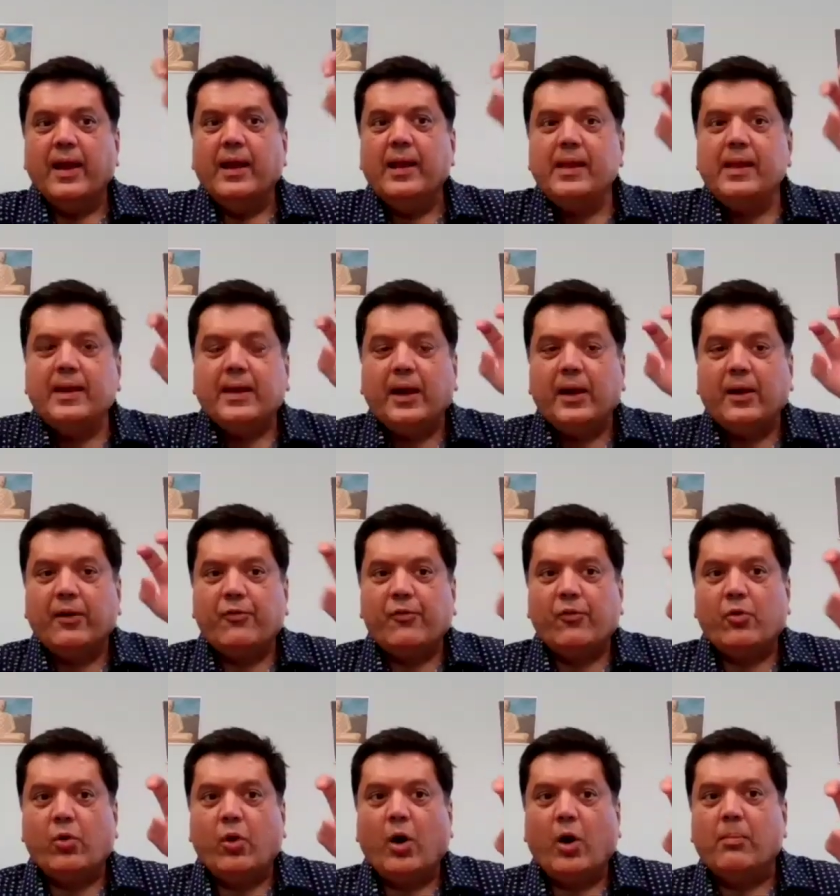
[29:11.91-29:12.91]
any kind
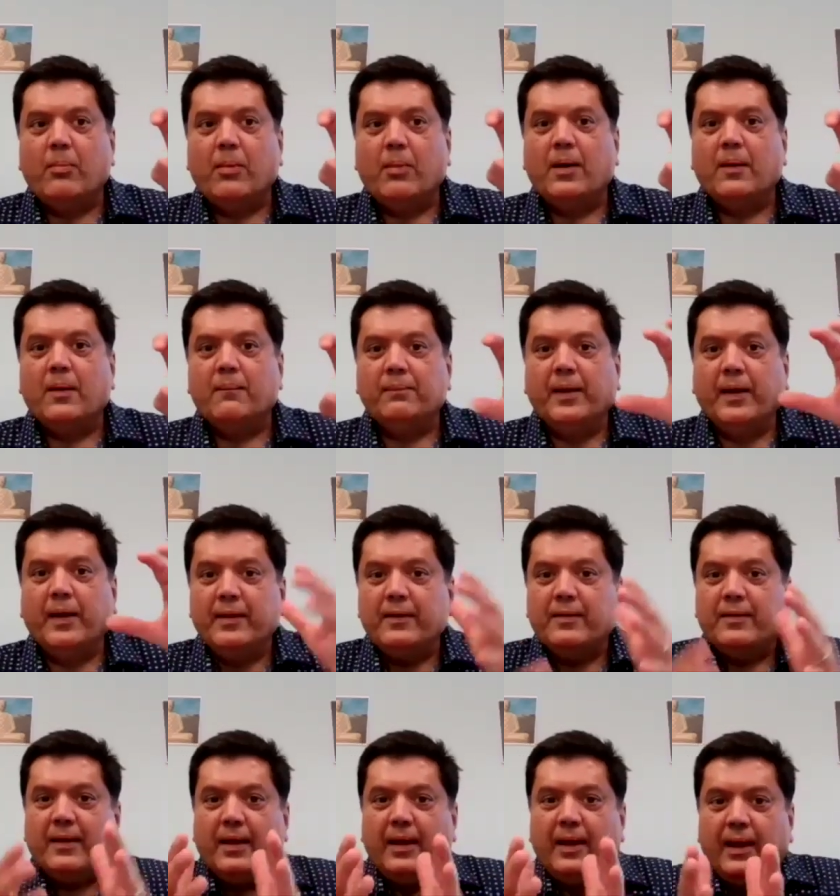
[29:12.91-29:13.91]
of trauma
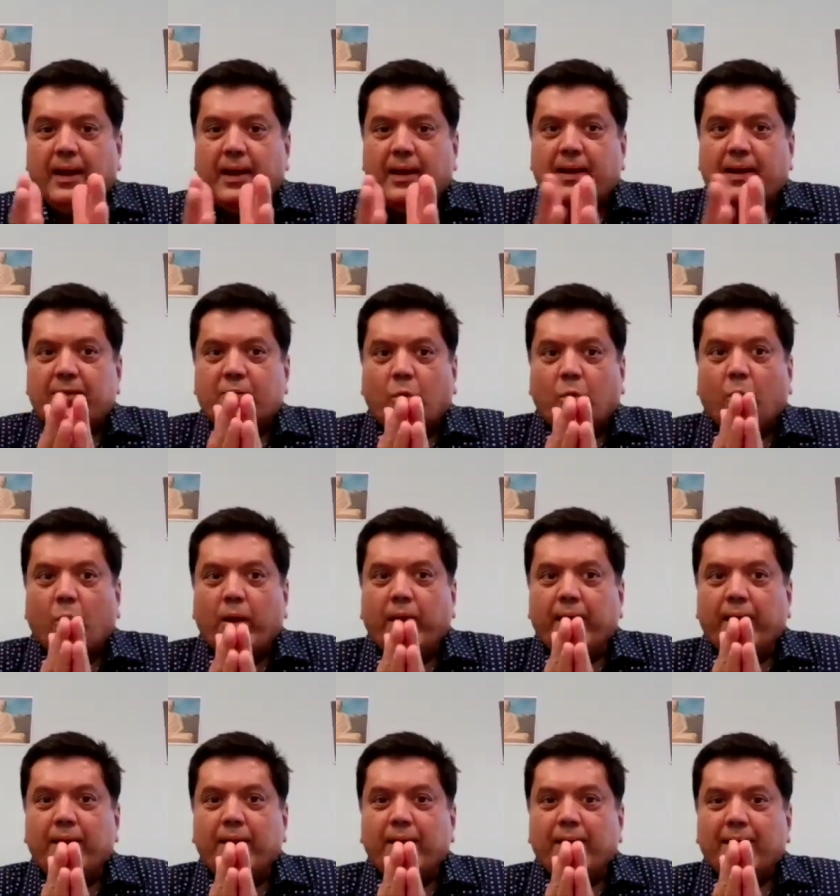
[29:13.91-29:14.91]
that is it is
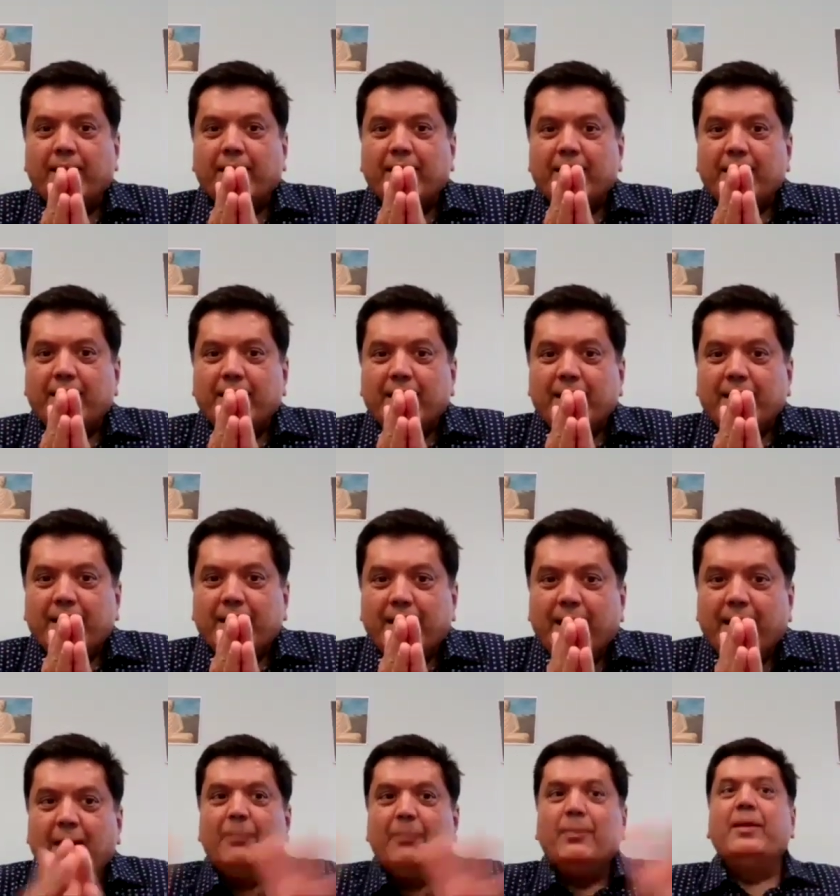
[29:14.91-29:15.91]
holding
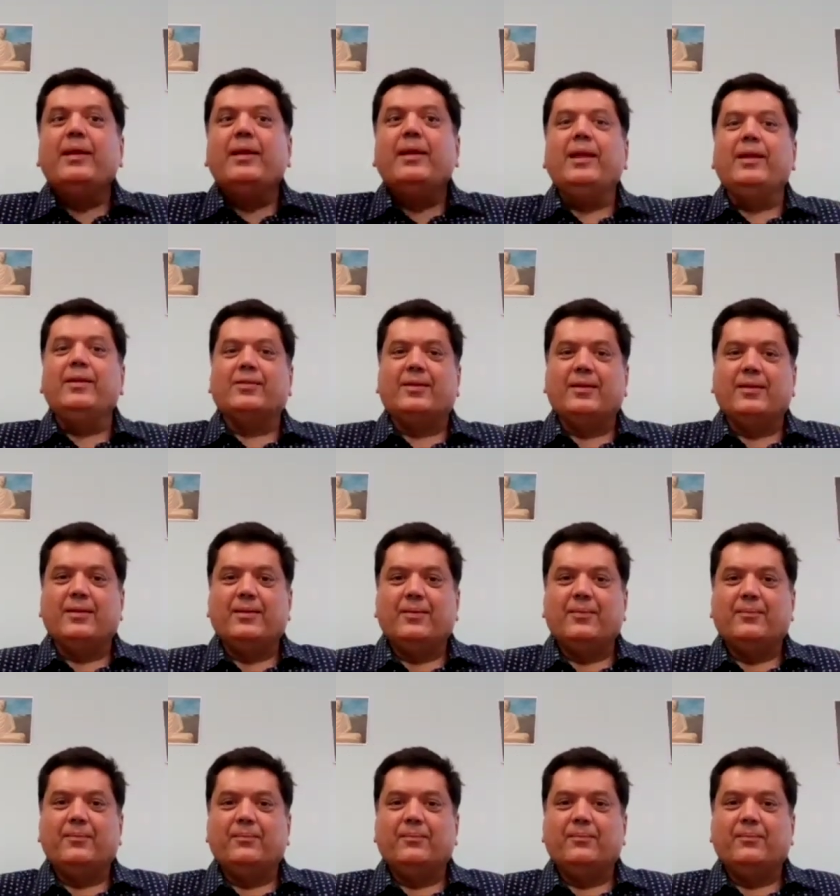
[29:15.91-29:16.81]
will be released.